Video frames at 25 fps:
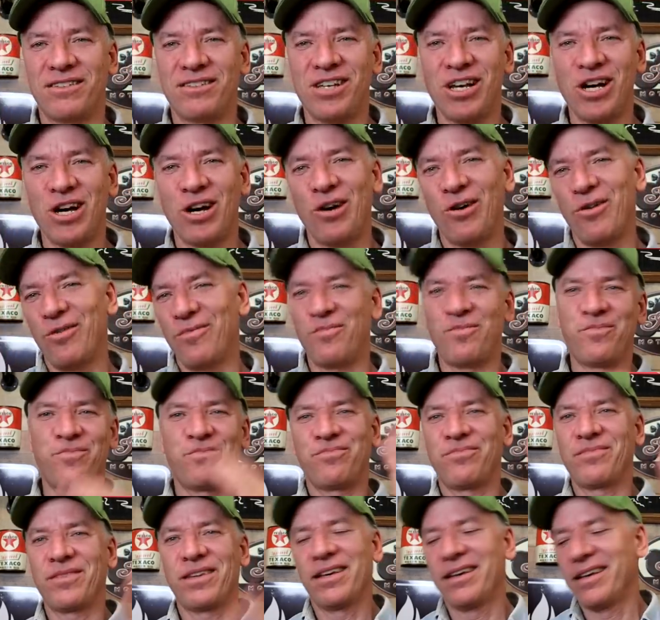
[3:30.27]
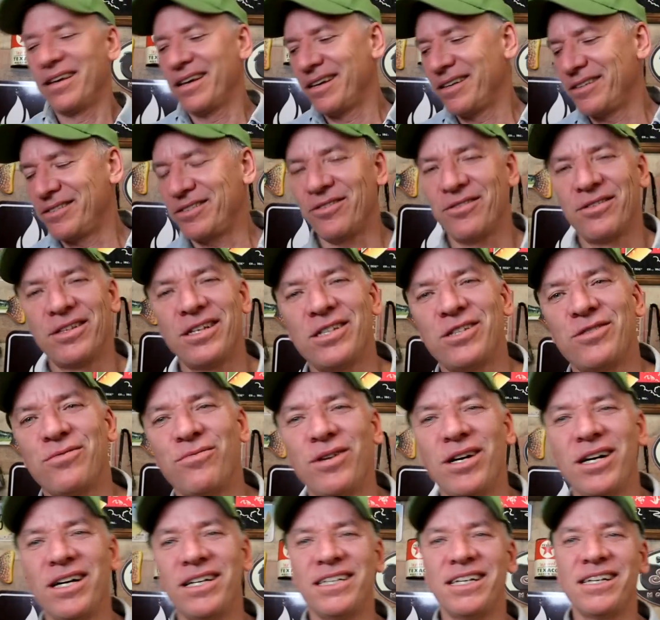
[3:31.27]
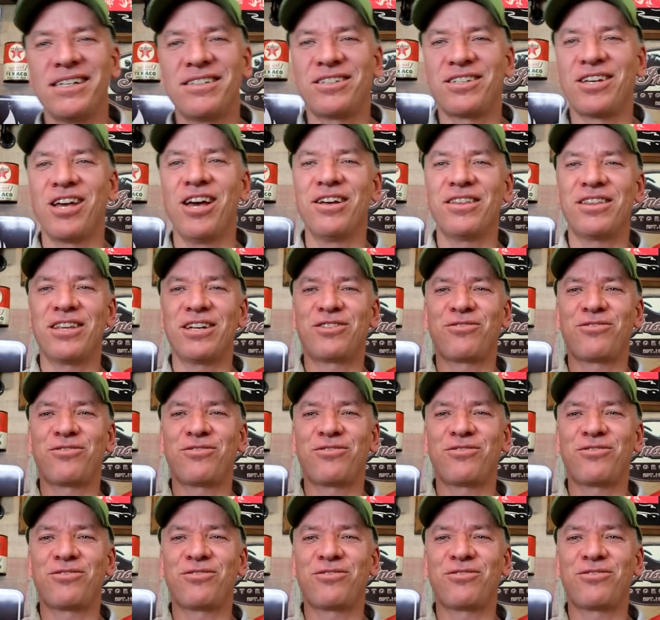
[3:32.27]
So this one is good.